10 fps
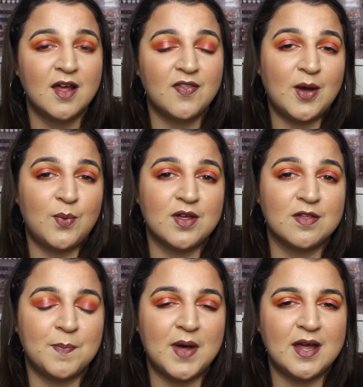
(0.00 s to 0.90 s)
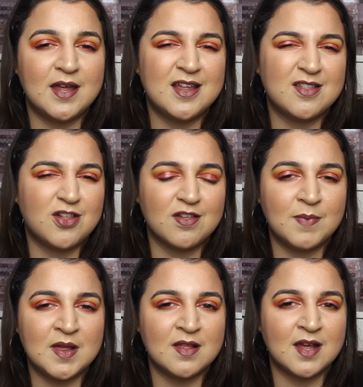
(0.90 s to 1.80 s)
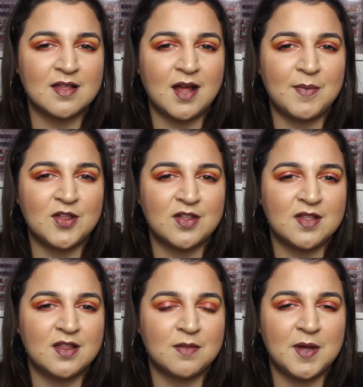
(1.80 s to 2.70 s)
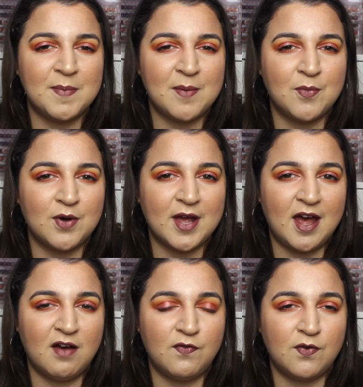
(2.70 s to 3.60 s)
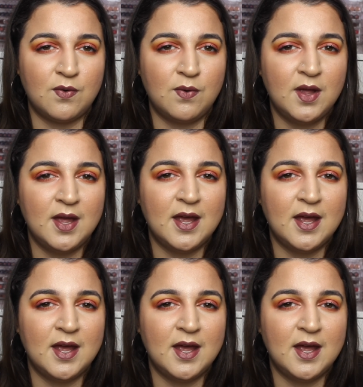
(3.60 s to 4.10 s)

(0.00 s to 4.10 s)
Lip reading: there was, but it just means next time I just need to be a bit more careful.